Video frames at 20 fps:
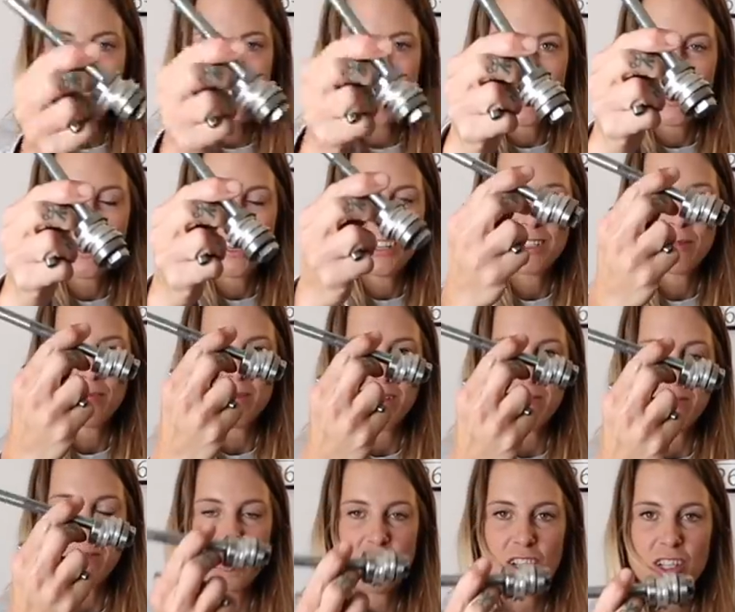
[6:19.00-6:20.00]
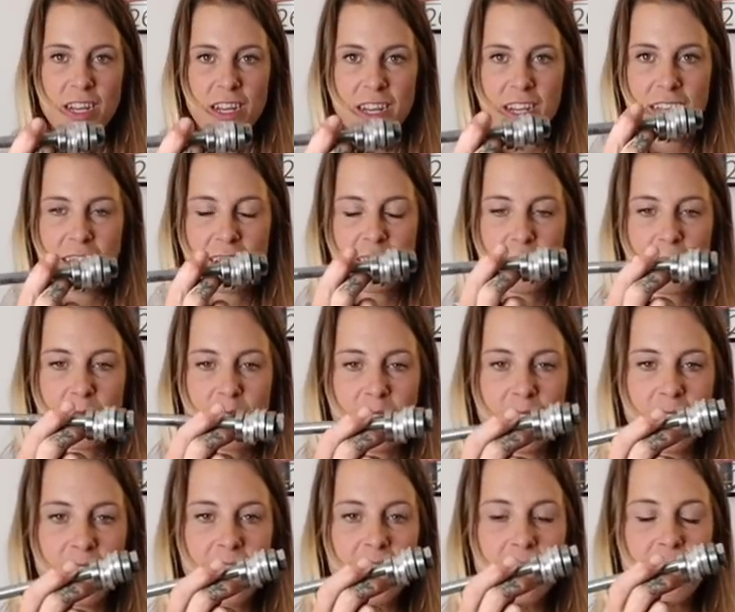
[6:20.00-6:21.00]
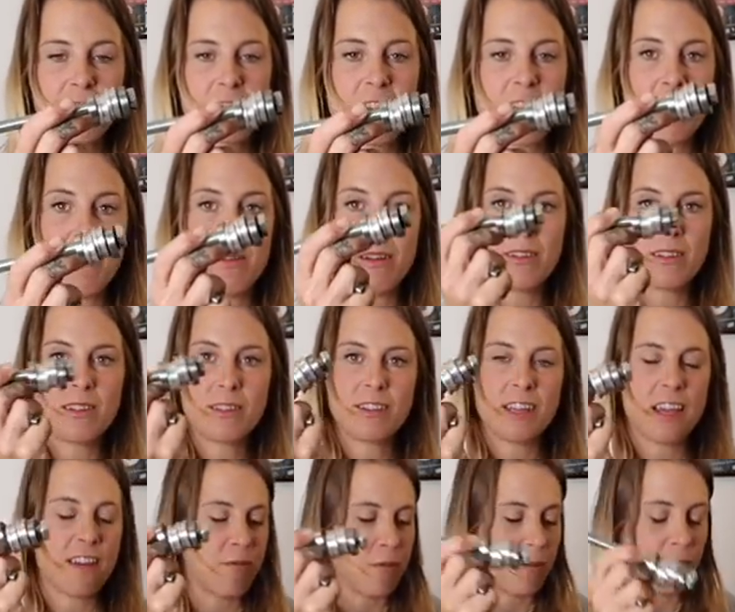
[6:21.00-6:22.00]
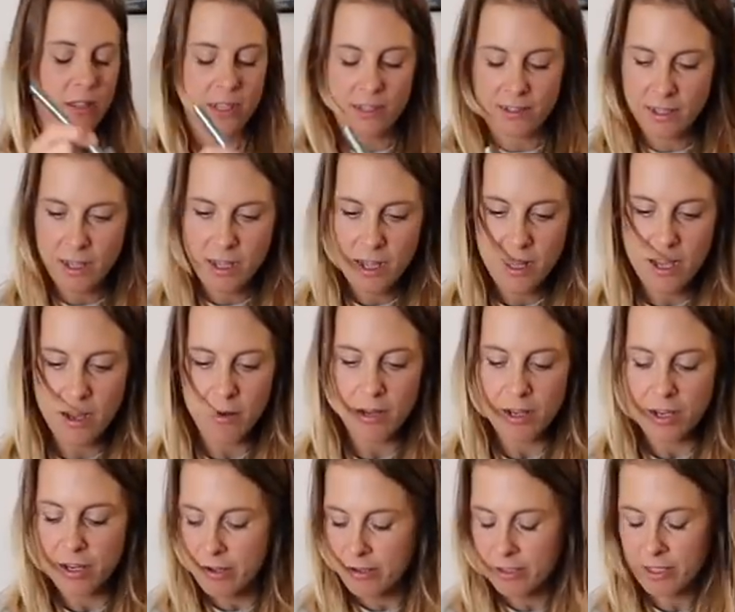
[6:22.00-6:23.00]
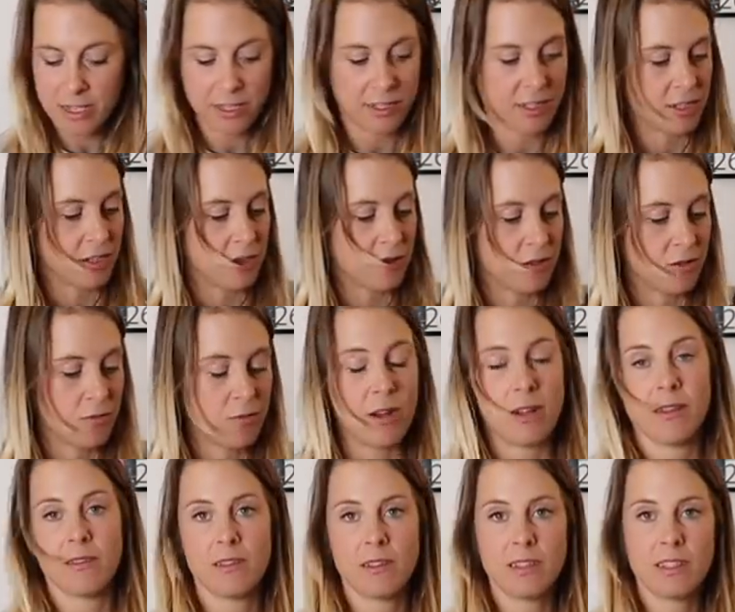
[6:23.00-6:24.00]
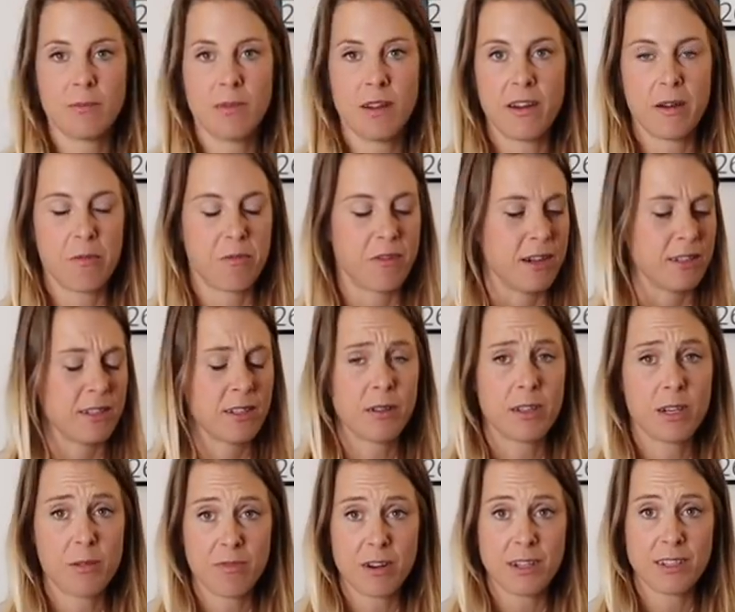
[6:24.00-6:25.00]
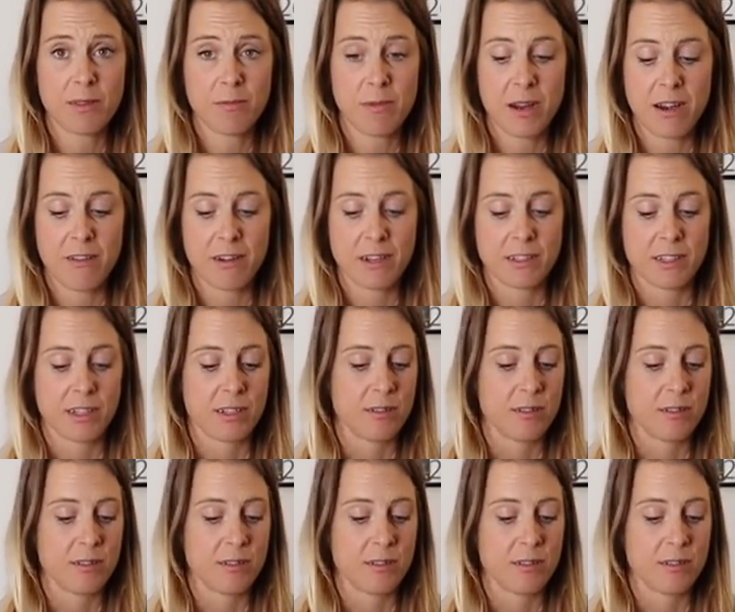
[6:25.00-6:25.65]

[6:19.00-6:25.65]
that has been machined by a frame builder. Dave bought this. I'm going to use this to... Well, it's a bearing press. I'm going to press the bearings